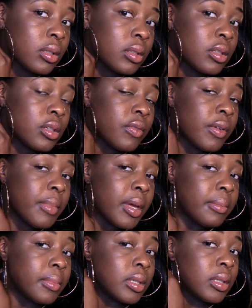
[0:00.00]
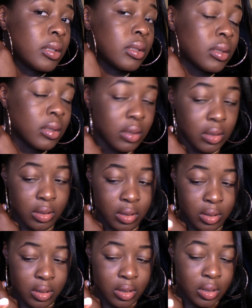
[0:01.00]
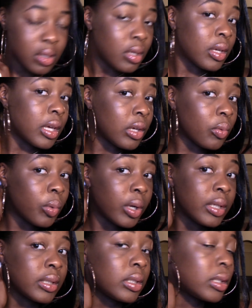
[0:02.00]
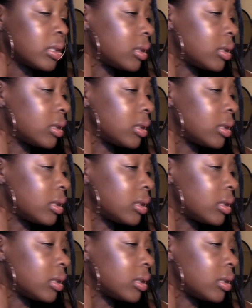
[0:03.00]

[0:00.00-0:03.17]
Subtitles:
to remember. Okay, one,